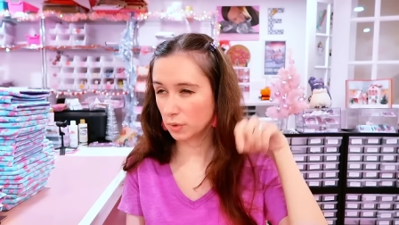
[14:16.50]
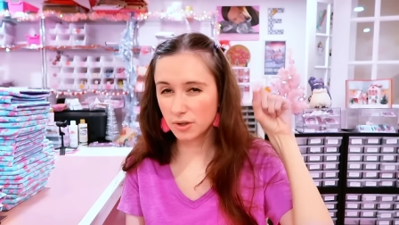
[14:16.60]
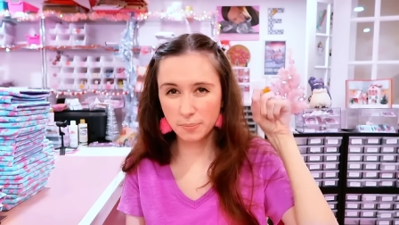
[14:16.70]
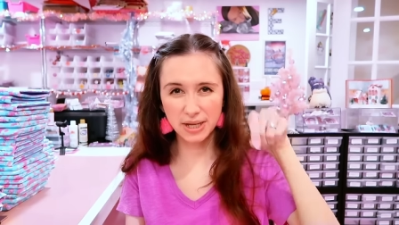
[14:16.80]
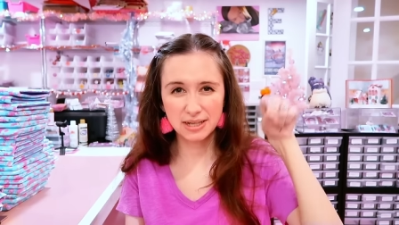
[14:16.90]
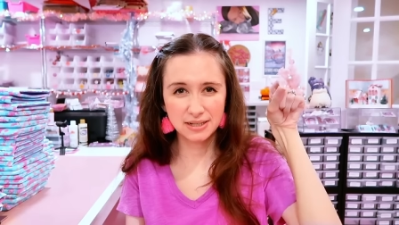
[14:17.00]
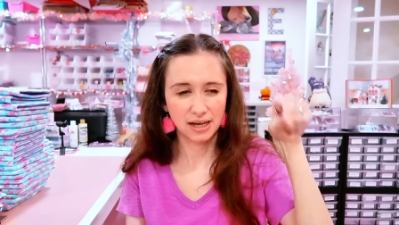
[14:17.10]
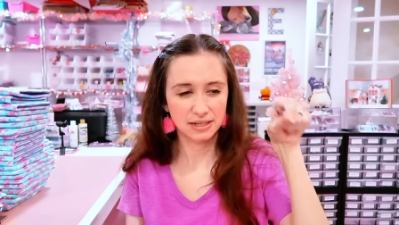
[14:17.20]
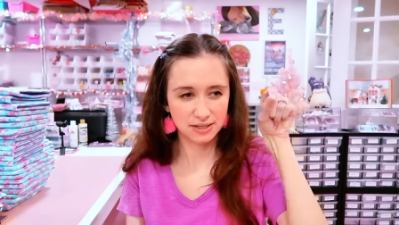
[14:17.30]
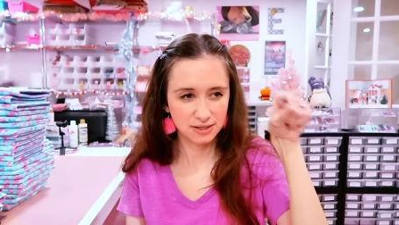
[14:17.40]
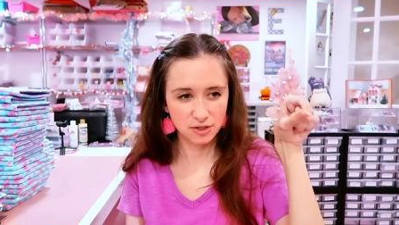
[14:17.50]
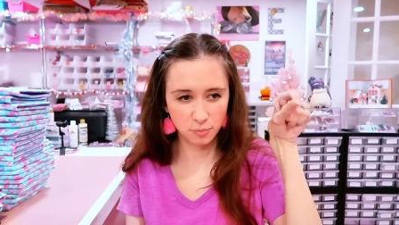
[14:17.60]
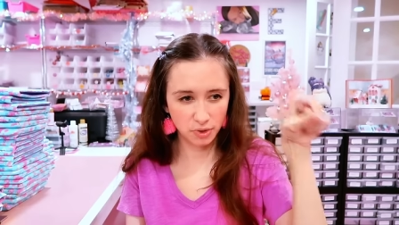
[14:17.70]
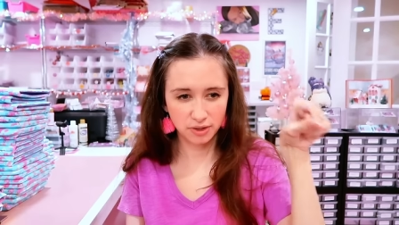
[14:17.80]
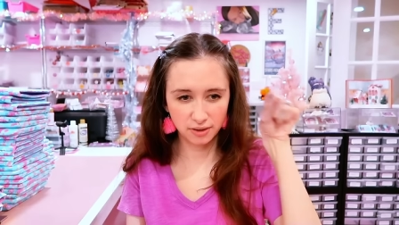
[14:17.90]
what are the pin dots
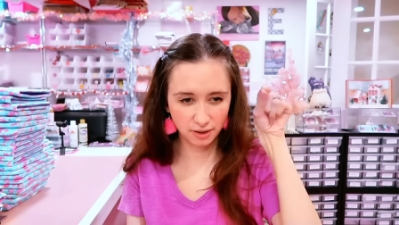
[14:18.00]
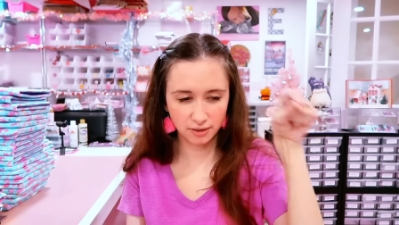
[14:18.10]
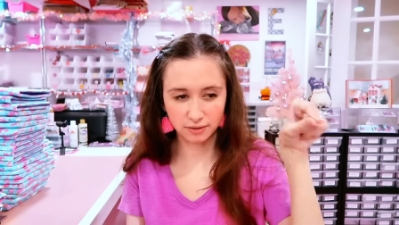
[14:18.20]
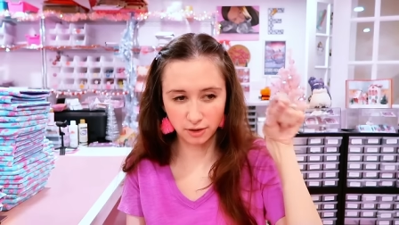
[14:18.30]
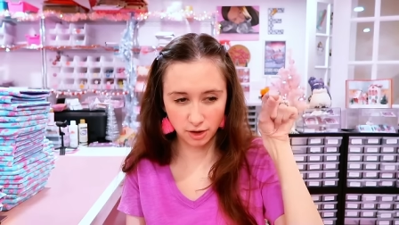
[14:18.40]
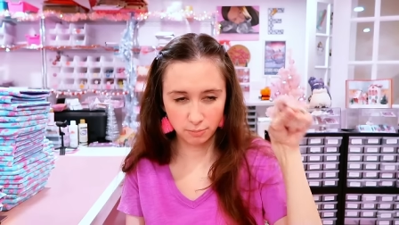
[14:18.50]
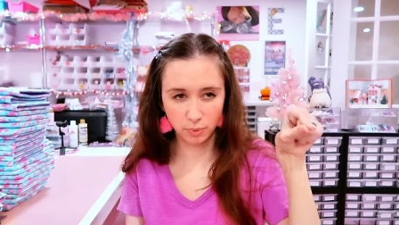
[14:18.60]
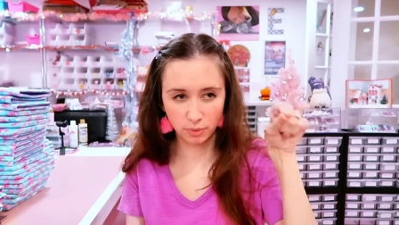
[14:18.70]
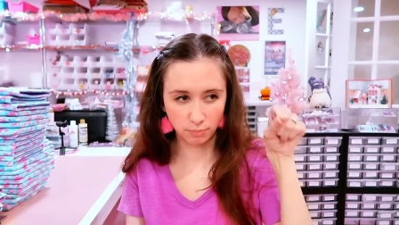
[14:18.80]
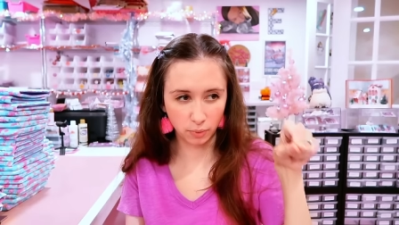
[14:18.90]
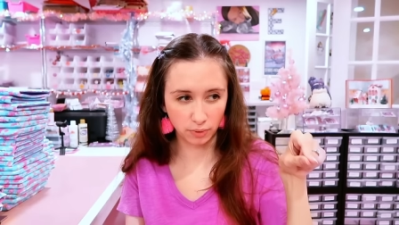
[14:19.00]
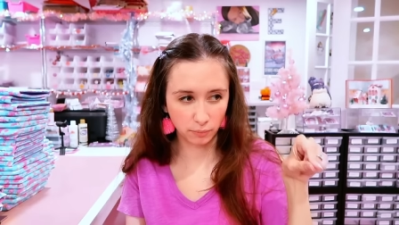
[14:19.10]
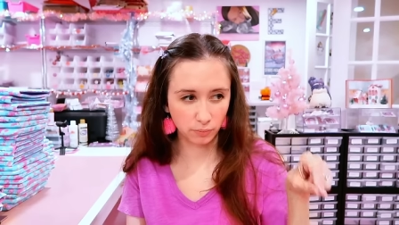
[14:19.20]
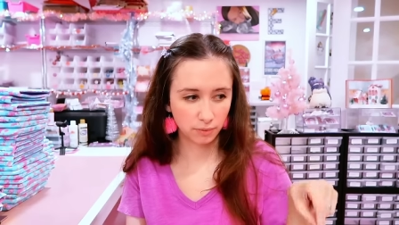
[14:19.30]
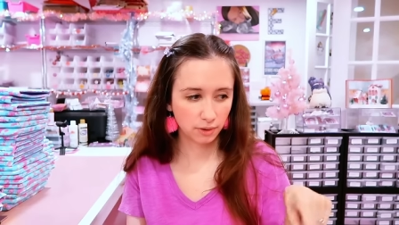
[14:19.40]
you put on a cardboard
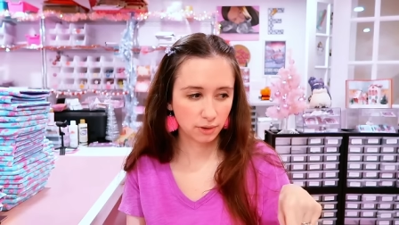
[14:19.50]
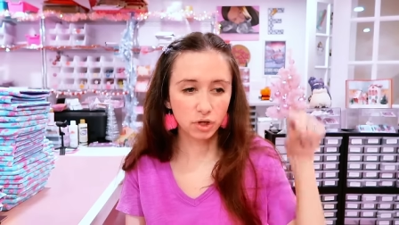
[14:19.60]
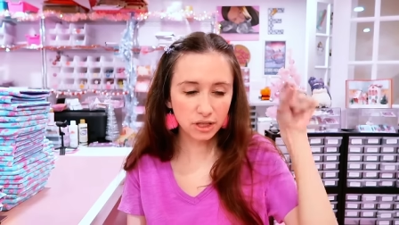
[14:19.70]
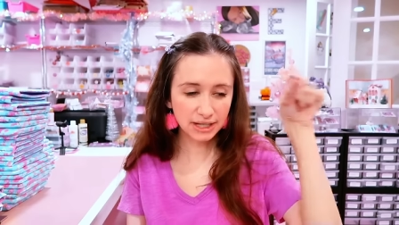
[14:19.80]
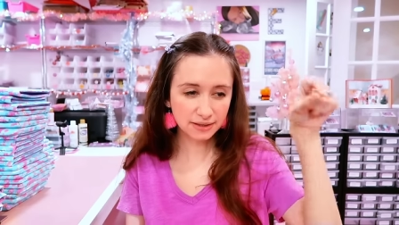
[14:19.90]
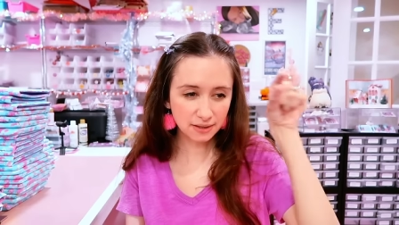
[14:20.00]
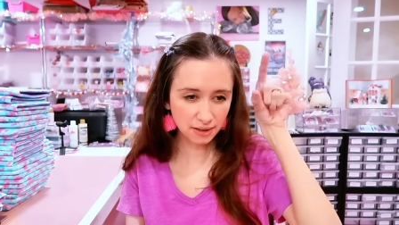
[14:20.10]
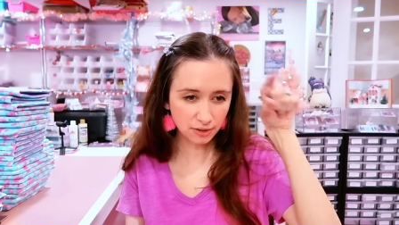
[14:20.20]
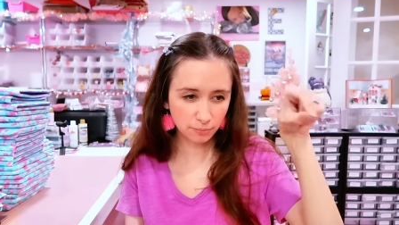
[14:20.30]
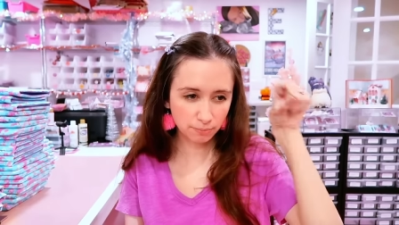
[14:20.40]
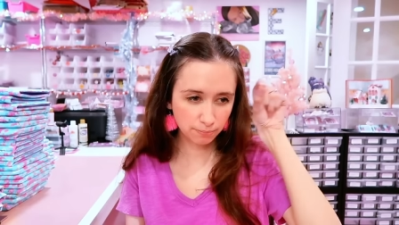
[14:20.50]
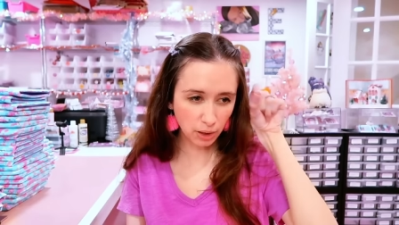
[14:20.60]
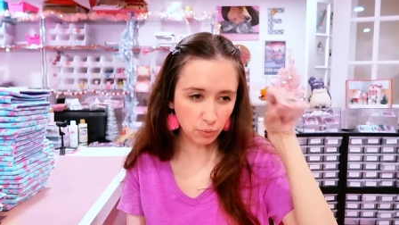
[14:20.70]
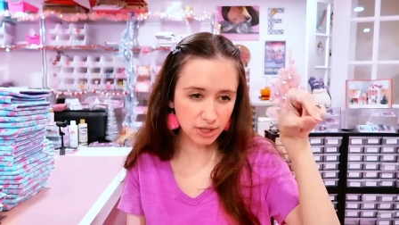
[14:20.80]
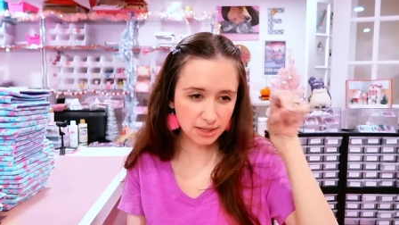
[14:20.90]
board? What are like the little
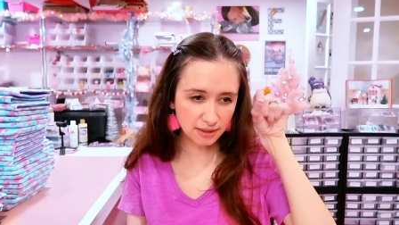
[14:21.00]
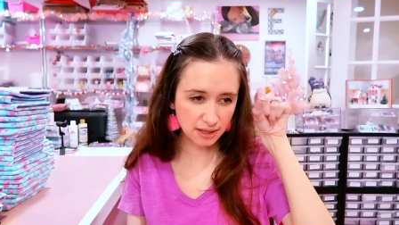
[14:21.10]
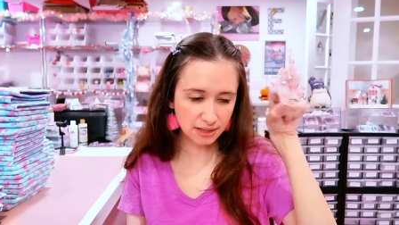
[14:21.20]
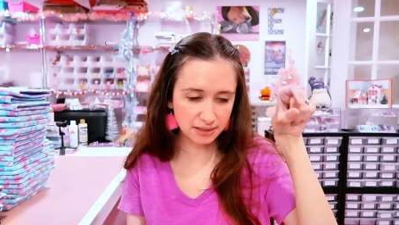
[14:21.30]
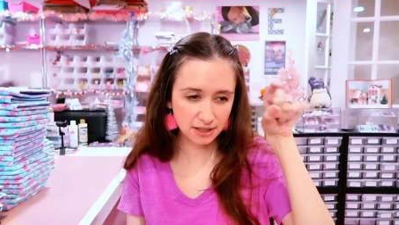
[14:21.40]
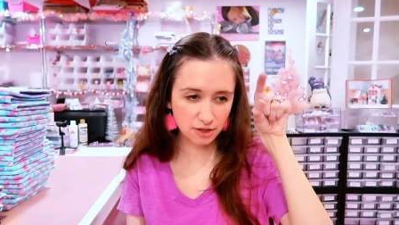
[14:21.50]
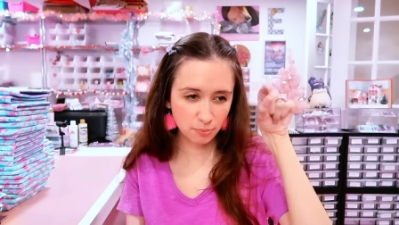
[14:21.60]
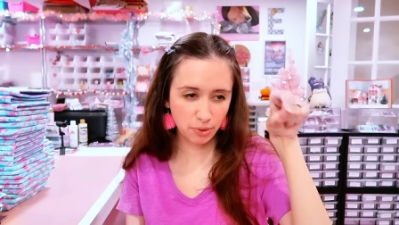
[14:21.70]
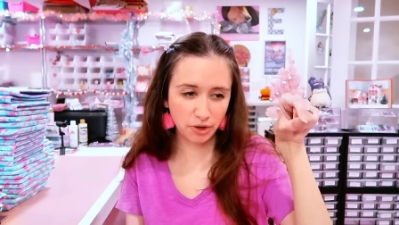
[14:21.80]
pokey things that you